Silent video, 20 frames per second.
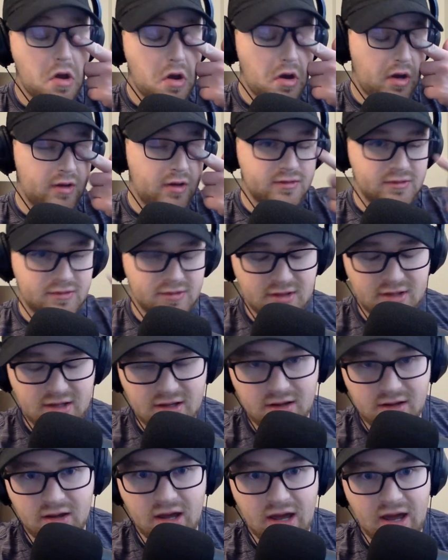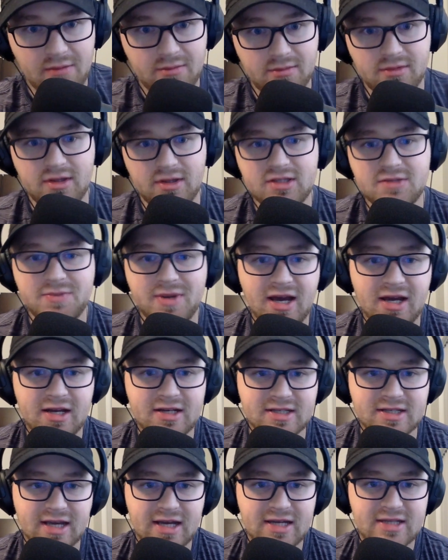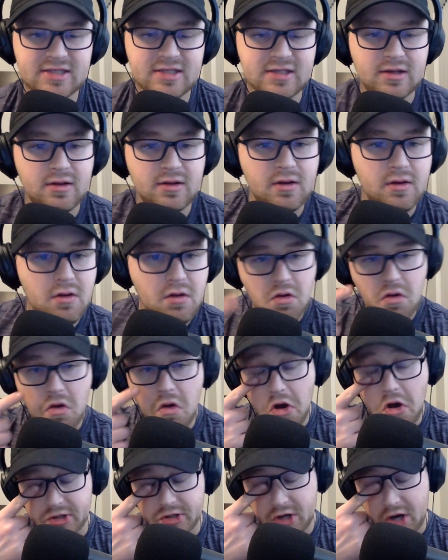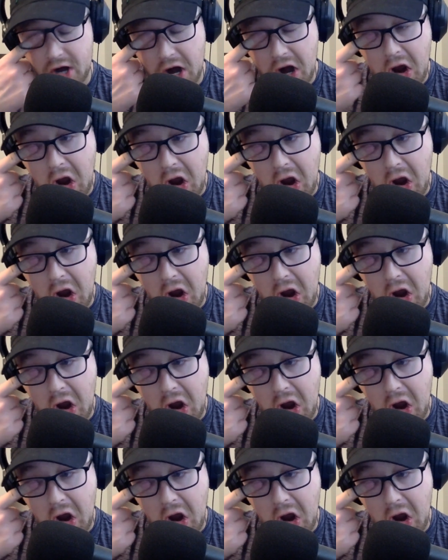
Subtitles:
Because, let's be honest, guys. Sorry.